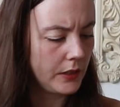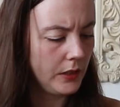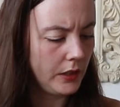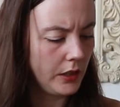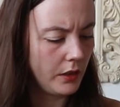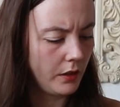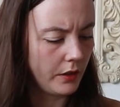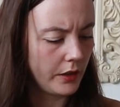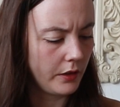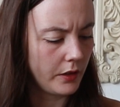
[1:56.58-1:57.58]
see here
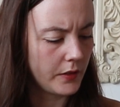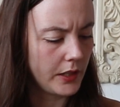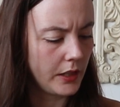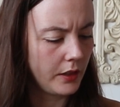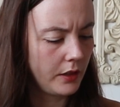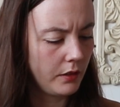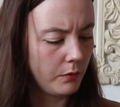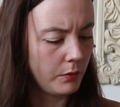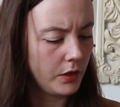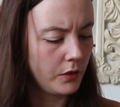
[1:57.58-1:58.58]
that there's like
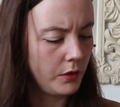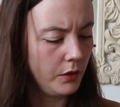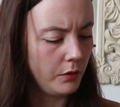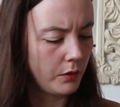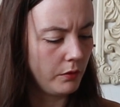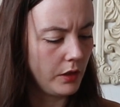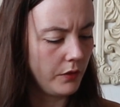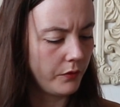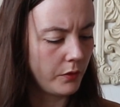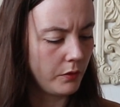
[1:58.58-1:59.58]
1, 2,
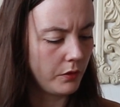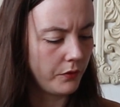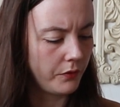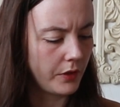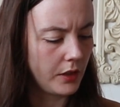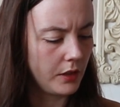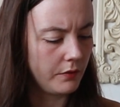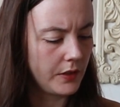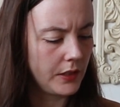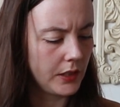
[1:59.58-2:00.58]
3, 4,
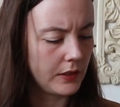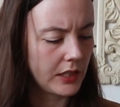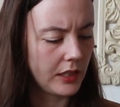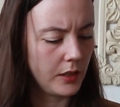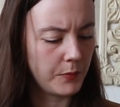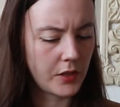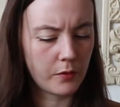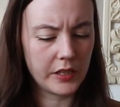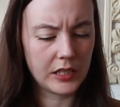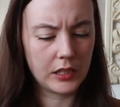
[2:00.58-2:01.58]
5, 6 times
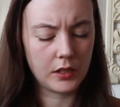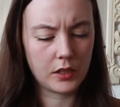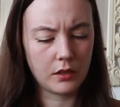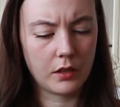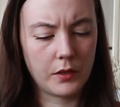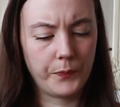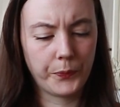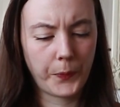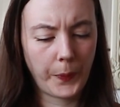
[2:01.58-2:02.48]
3 stitch, 6